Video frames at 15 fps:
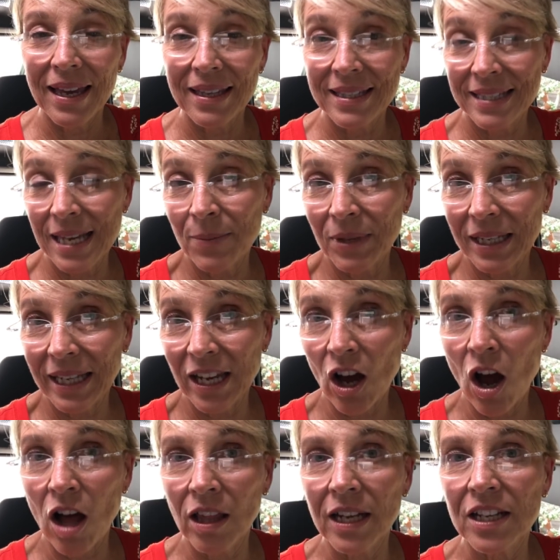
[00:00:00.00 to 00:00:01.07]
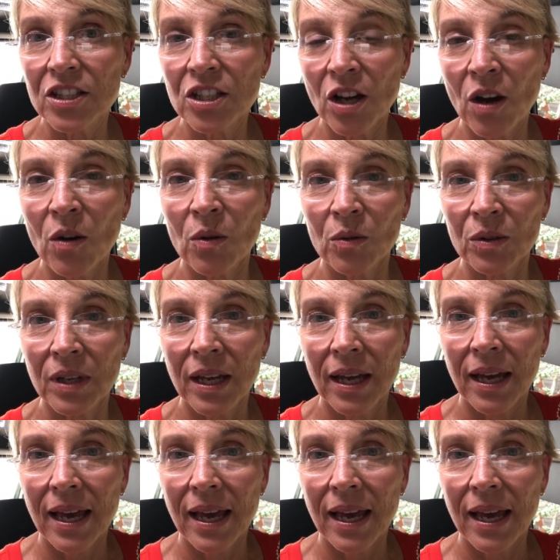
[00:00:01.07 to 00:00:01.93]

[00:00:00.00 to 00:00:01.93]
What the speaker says: seemingly all on its own.